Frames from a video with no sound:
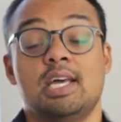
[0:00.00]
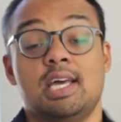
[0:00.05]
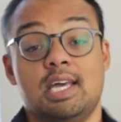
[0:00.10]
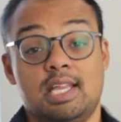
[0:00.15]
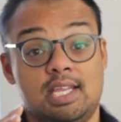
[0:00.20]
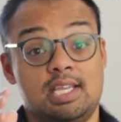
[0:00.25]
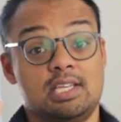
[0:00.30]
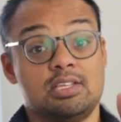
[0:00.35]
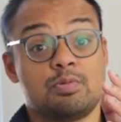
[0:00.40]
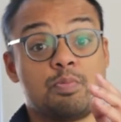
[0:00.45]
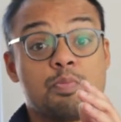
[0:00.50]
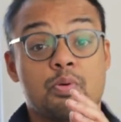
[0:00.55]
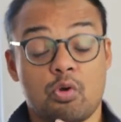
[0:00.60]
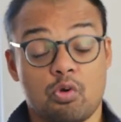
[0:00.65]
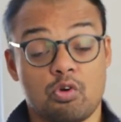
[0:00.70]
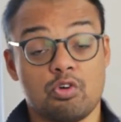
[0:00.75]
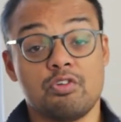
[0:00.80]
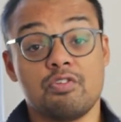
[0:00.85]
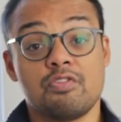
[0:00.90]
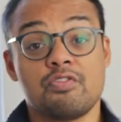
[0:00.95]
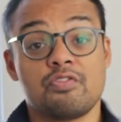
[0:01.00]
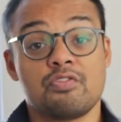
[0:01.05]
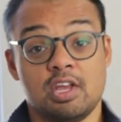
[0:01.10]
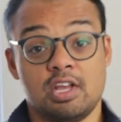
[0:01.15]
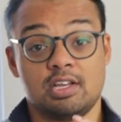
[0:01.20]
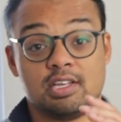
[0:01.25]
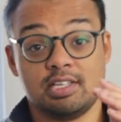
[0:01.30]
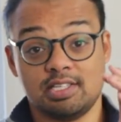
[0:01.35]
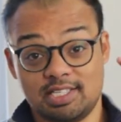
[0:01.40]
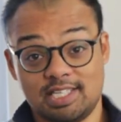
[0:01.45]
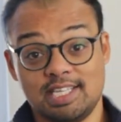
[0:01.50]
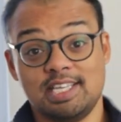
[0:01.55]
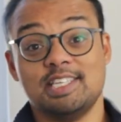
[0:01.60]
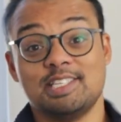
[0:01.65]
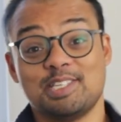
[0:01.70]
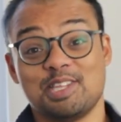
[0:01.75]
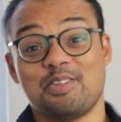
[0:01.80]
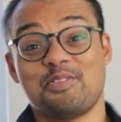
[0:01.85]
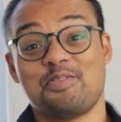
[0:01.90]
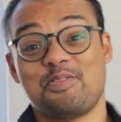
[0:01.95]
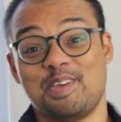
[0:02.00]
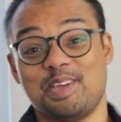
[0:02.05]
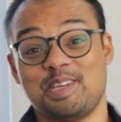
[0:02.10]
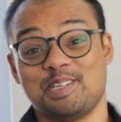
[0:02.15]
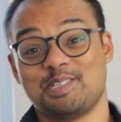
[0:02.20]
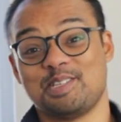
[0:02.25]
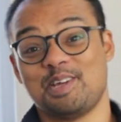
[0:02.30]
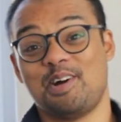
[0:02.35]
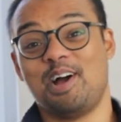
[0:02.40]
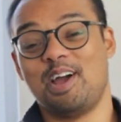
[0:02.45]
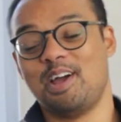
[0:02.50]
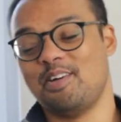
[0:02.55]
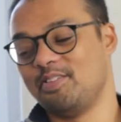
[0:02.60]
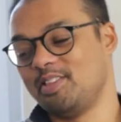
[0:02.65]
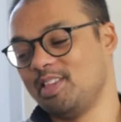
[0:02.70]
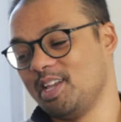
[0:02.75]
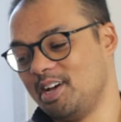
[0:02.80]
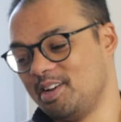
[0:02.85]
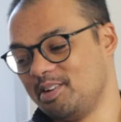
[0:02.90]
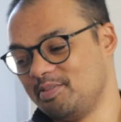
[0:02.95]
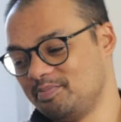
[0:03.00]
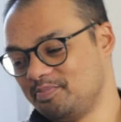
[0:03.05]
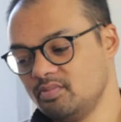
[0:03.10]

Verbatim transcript: And here's proof because these are the things that I have done.